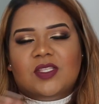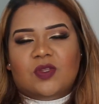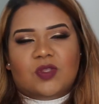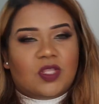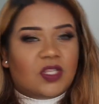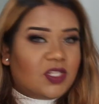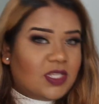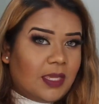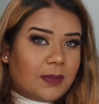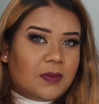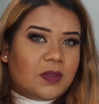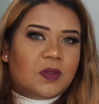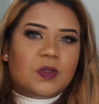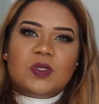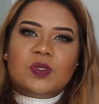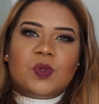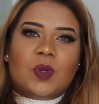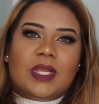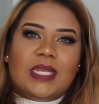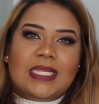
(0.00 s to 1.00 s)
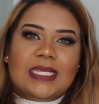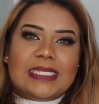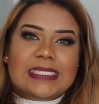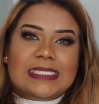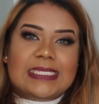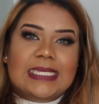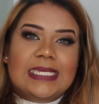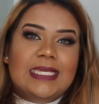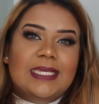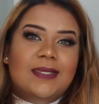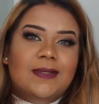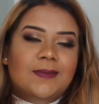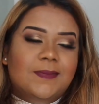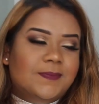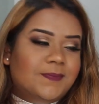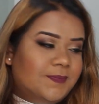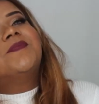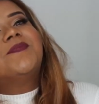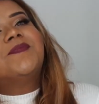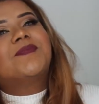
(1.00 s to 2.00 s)
So the table was quite easy.
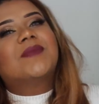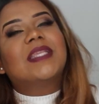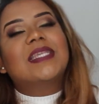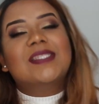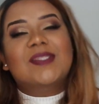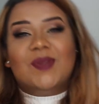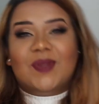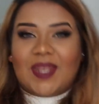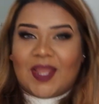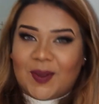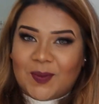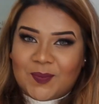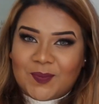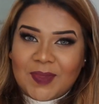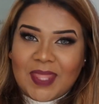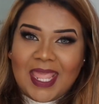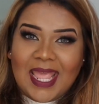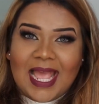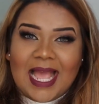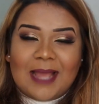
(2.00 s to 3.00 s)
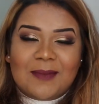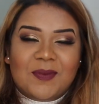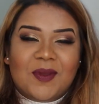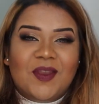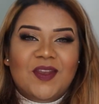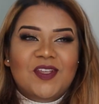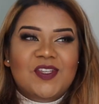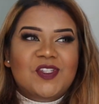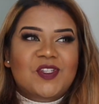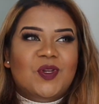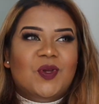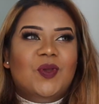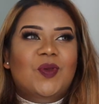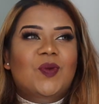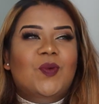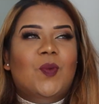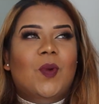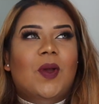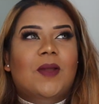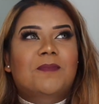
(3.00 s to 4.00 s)
So now I'm going to show
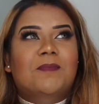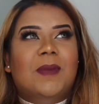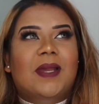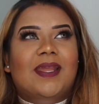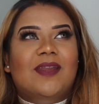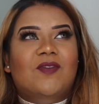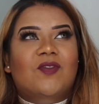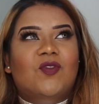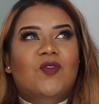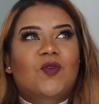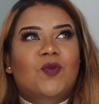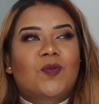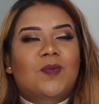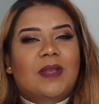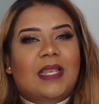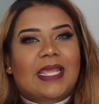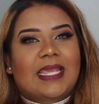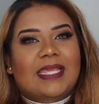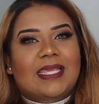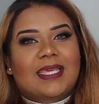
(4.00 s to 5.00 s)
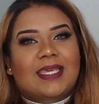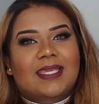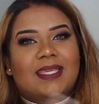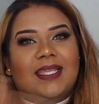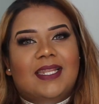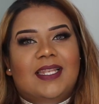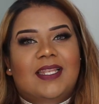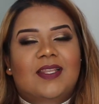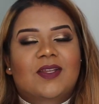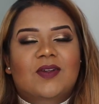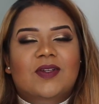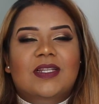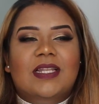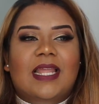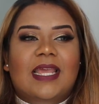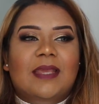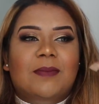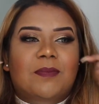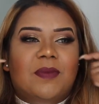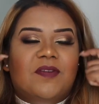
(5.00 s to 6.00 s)
you what my room like looked
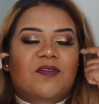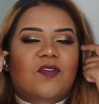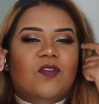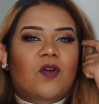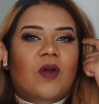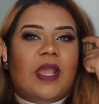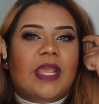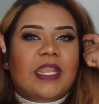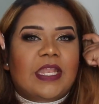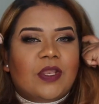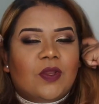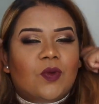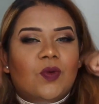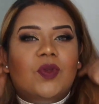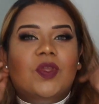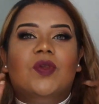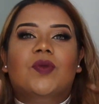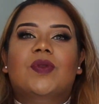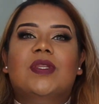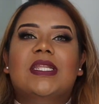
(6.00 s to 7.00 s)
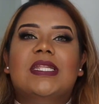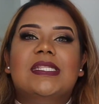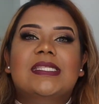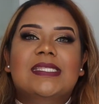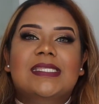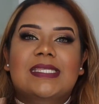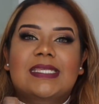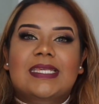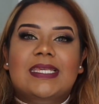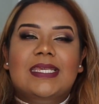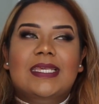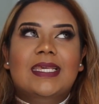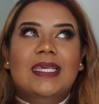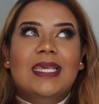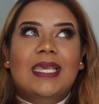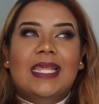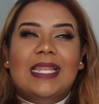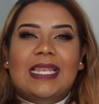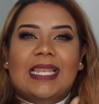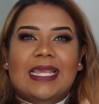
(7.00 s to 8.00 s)
like before. I know you did see
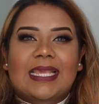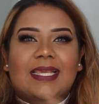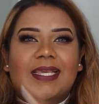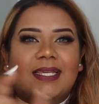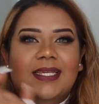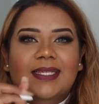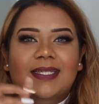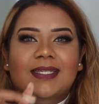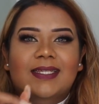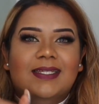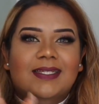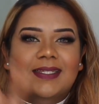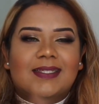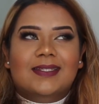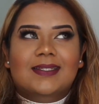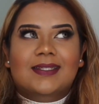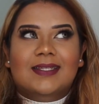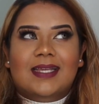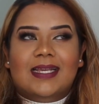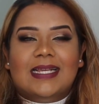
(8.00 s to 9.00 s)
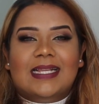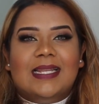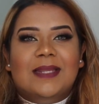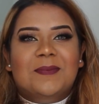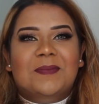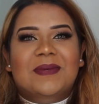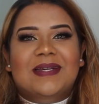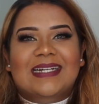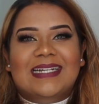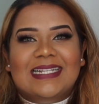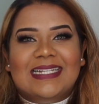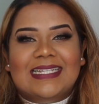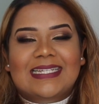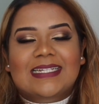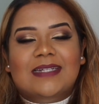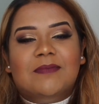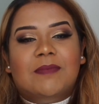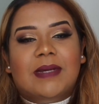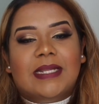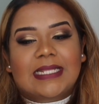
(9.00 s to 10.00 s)
like a clip
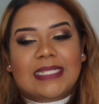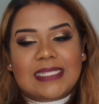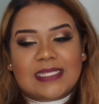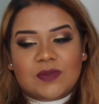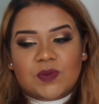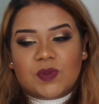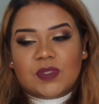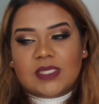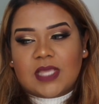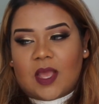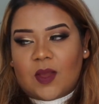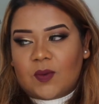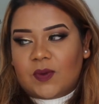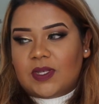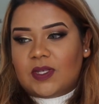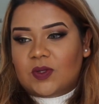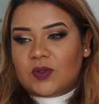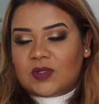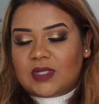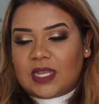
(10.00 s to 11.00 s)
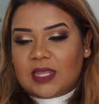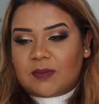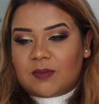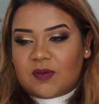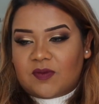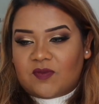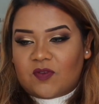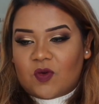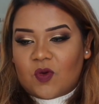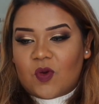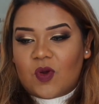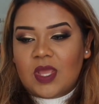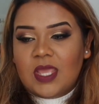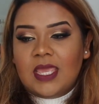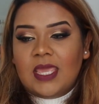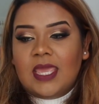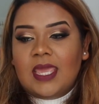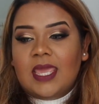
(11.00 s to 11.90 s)
earlier, but this was how it looked like before.